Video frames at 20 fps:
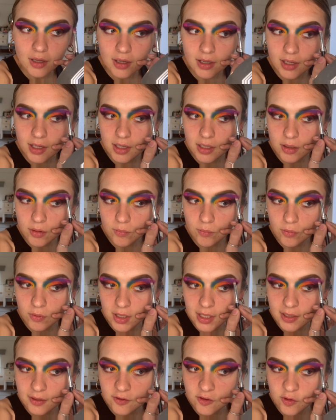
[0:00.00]
And
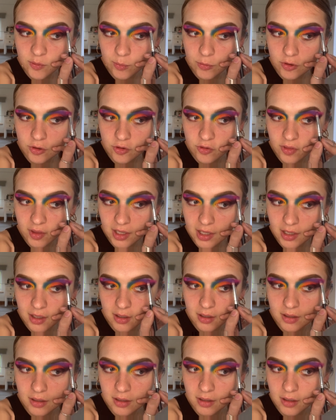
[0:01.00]
really smush
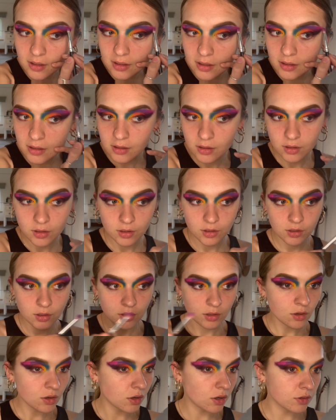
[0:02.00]
that
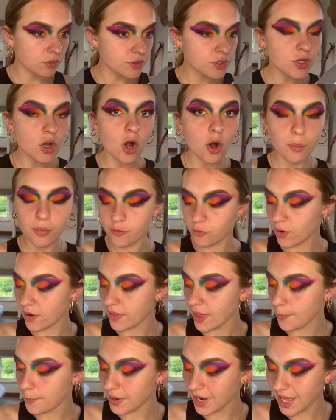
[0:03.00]
on top of where
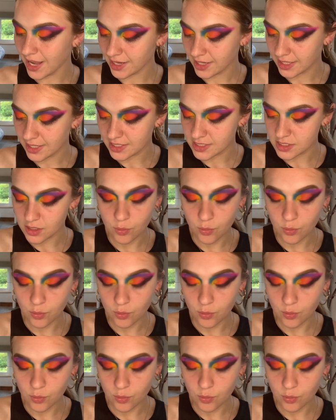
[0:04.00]
that black is,